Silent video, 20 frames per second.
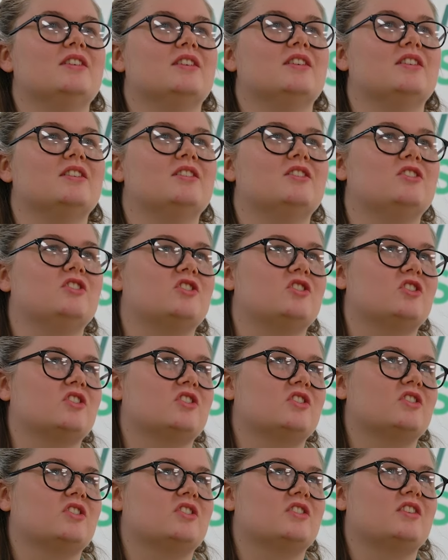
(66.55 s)
You can book
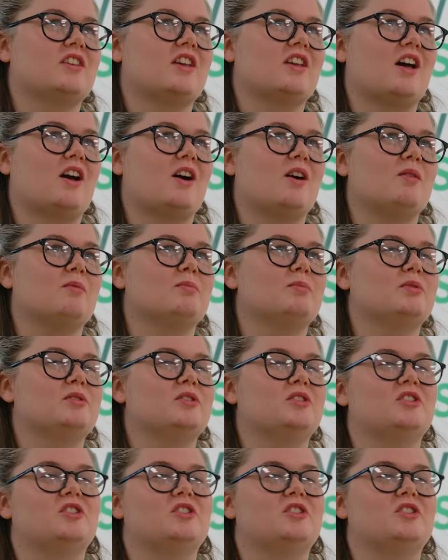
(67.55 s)
an appointment with a member of